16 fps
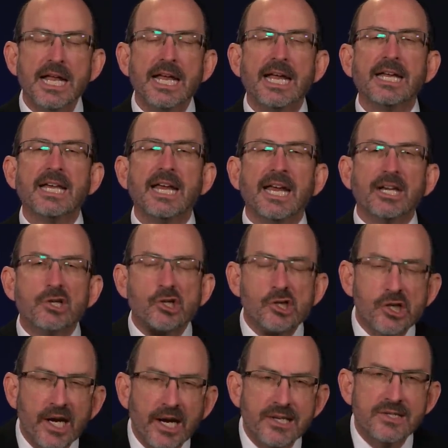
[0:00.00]
It, it
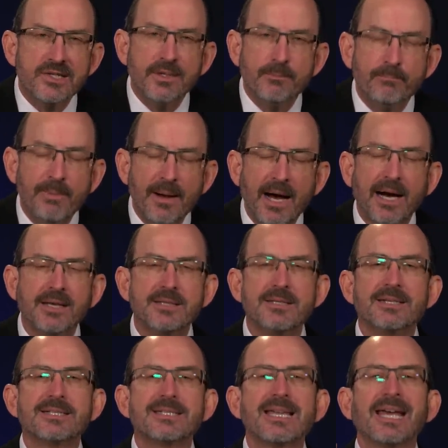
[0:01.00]
checks the
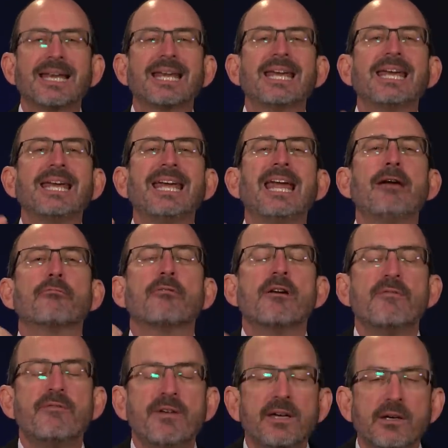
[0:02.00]
boxes that he
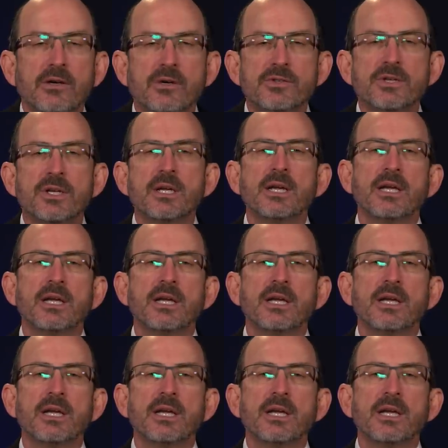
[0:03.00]
reveals